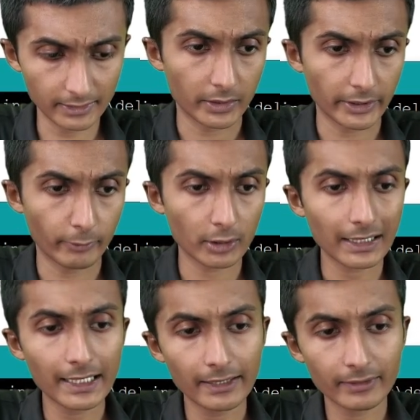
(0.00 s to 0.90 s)
Okay, what
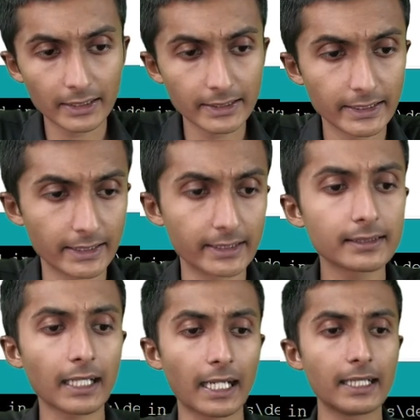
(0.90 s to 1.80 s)
I have done here
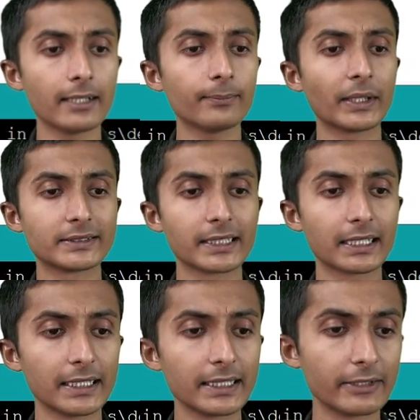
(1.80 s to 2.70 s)
is I have
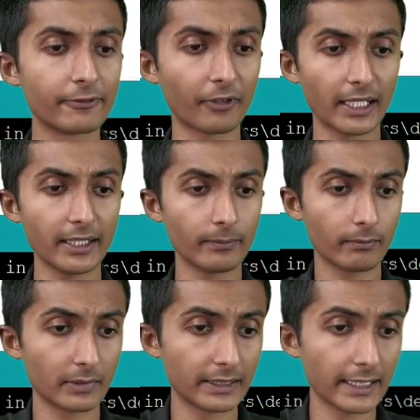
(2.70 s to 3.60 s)
basically defined
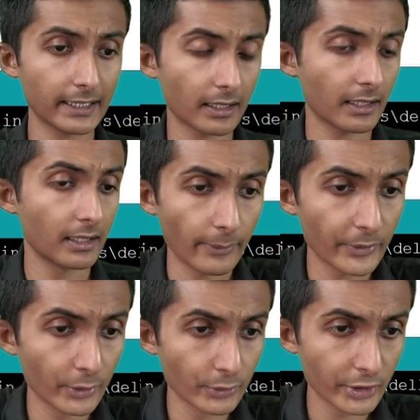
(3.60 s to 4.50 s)
that
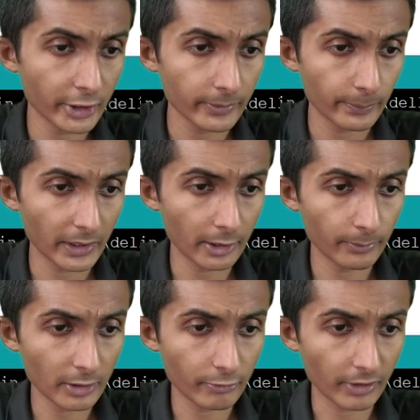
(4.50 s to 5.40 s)
I'm using pin
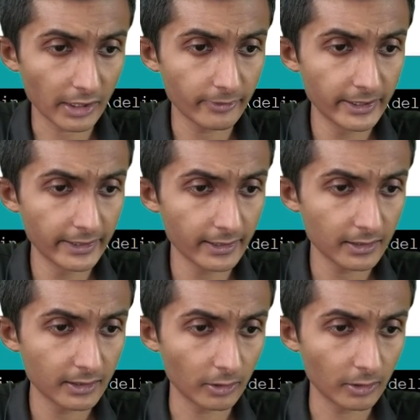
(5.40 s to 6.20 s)
number 5 here.